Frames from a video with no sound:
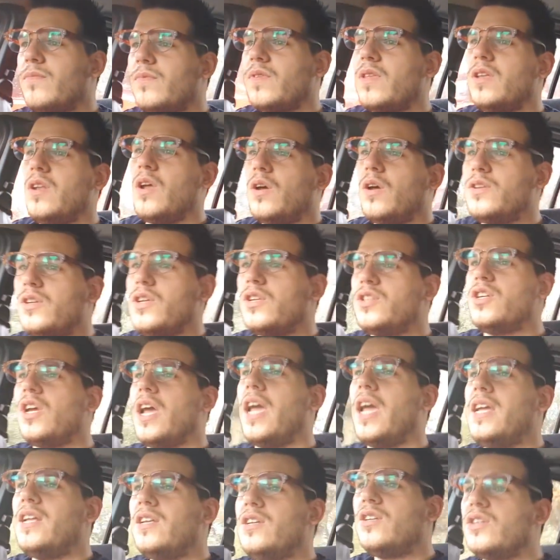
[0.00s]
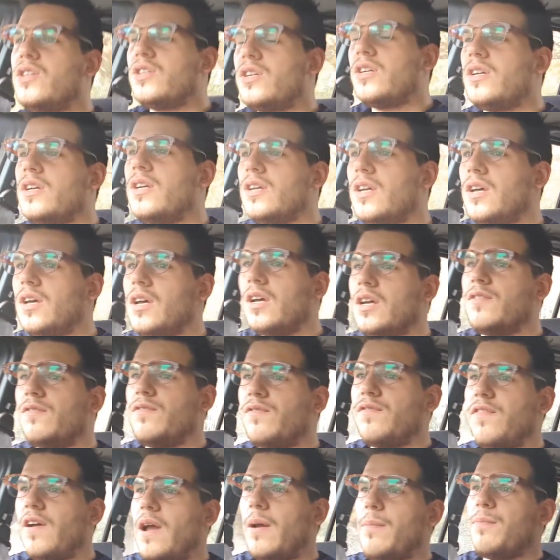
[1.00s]
you know, to change
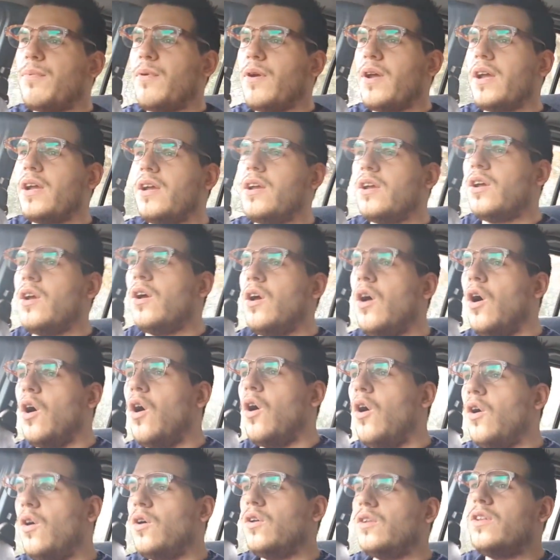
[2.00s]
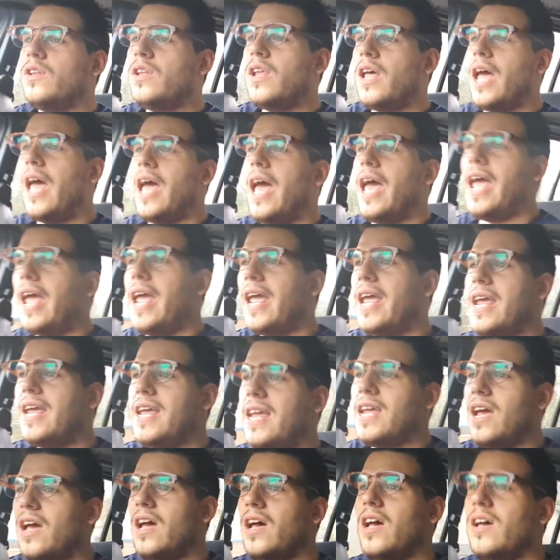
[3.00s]
fabric on
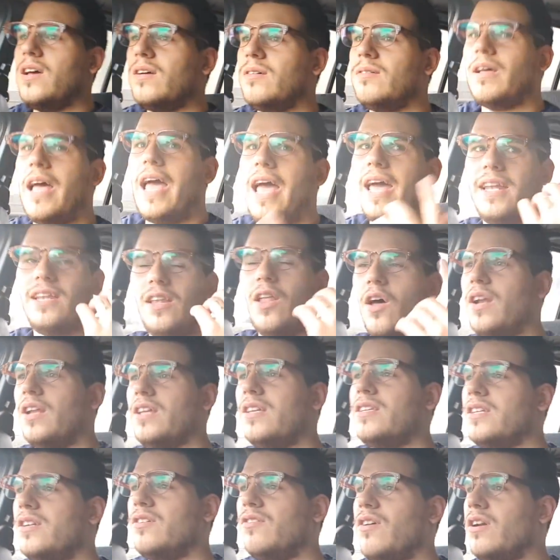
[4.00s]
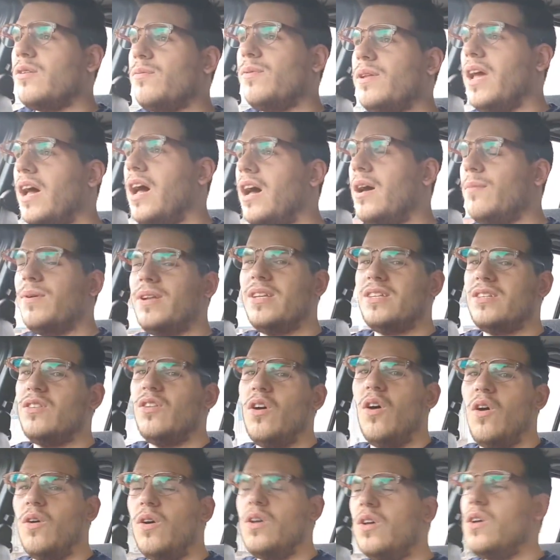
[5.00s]
a headliner is incredibly hard, but it's
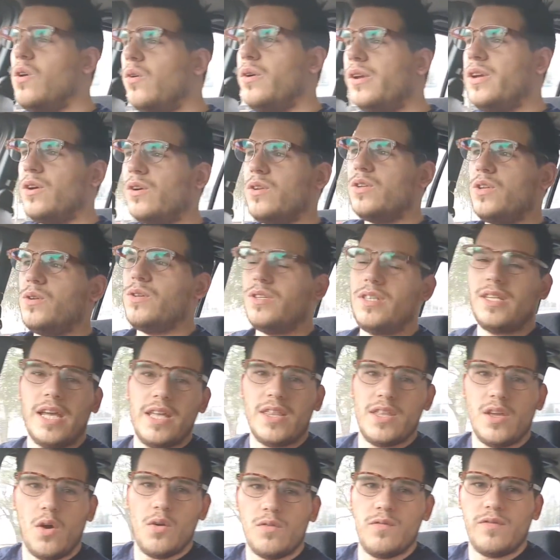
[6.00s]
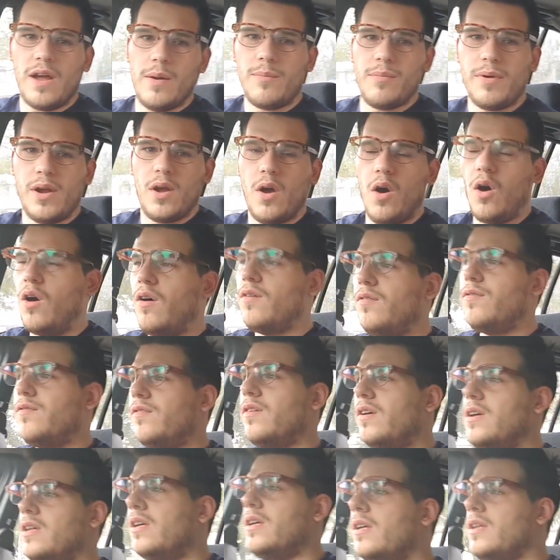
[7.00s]
not. What you've got to do is take the old fabric off,
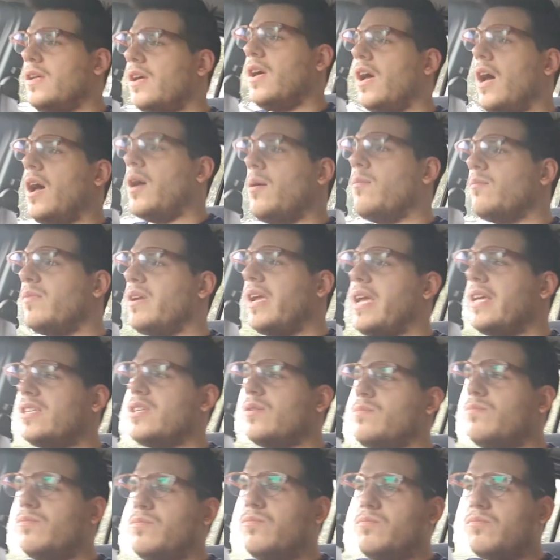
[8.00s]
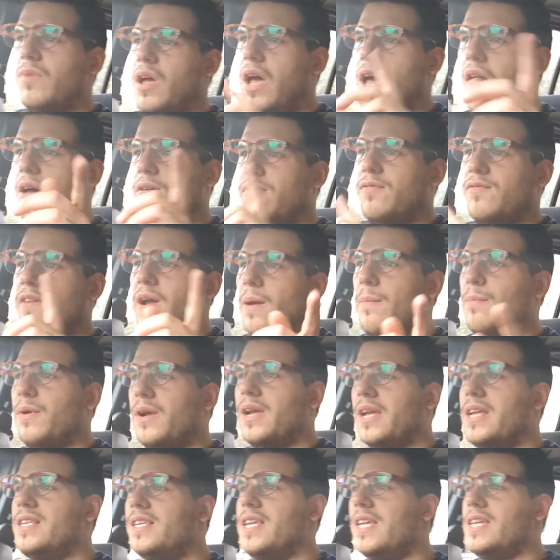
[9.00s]
get some
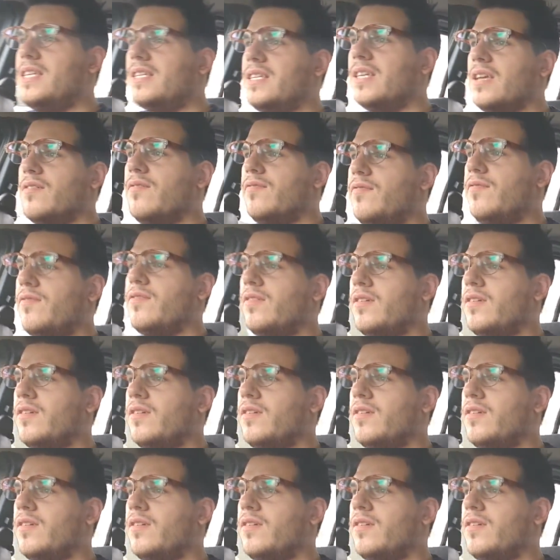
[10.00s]
fabric adhesive,